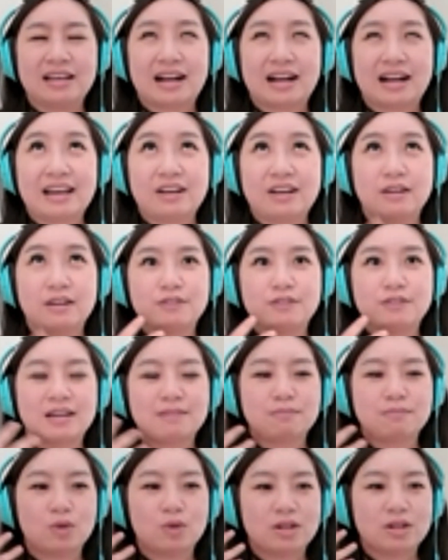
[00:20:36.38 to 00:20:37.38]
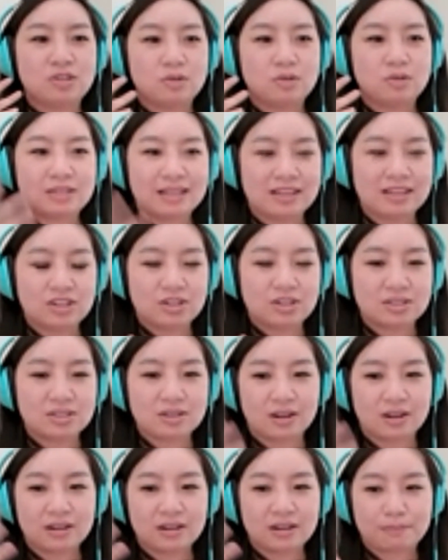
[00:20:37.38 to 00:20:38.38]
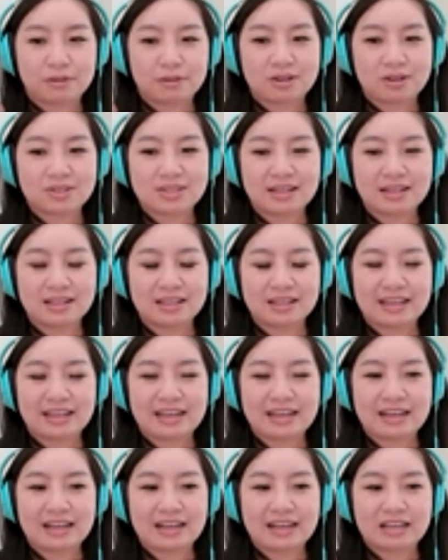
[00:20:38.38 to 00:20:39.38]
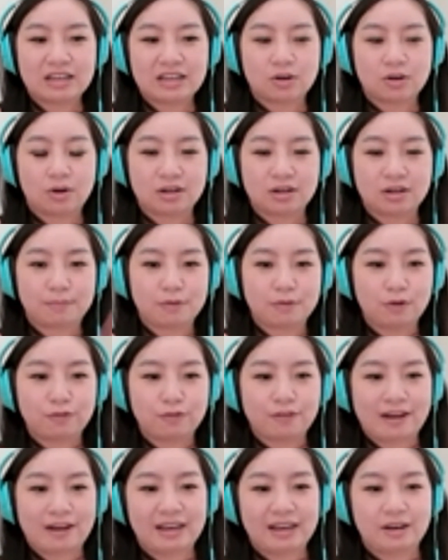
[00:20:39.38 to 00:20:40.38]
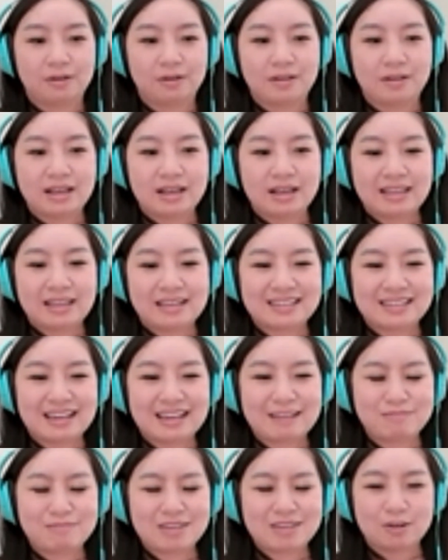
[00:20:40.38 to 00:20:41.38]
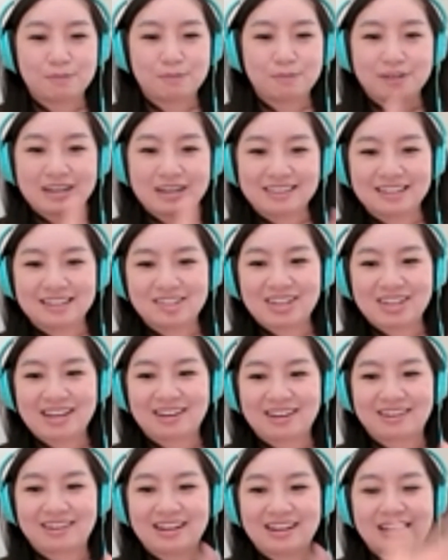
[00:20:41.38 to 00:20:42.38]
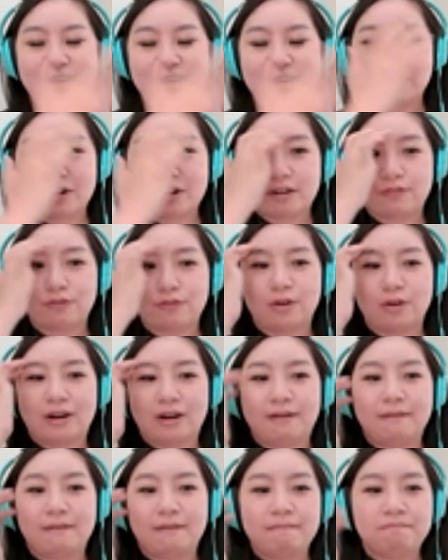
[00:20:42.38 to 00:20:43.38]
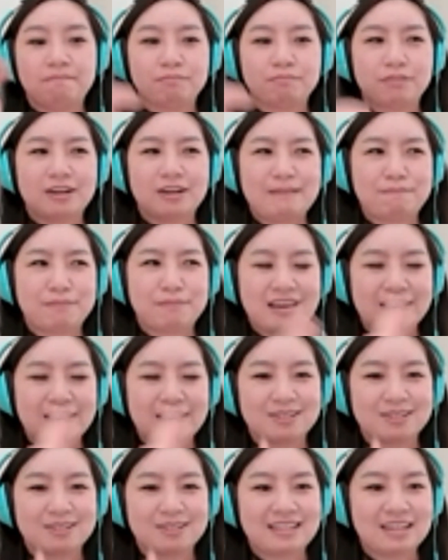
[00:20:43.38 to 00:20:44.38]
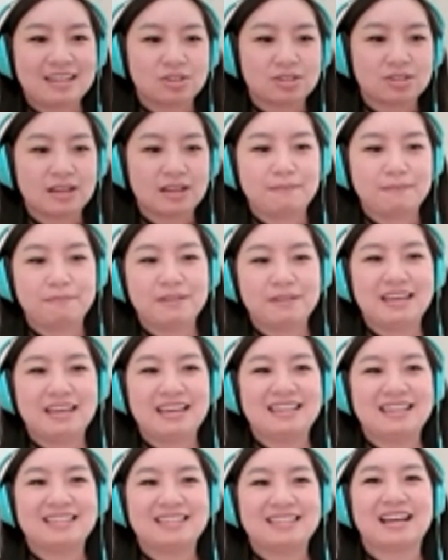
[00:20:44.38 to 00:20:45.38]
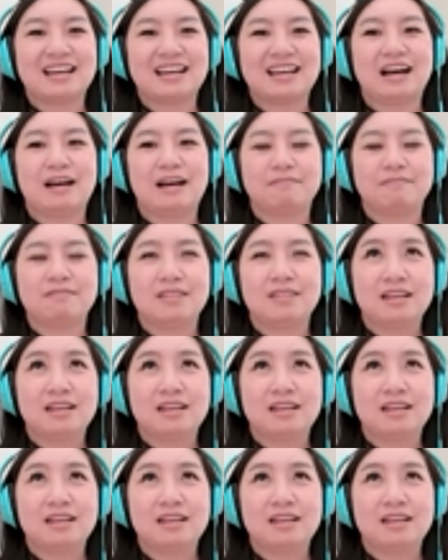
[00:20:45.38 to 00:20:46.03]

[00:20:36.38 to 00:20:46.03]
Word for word: i could have done more due diligence on the person like you know on their profile they seem you know pretty legit right they worked for pretty big prestigious companies um,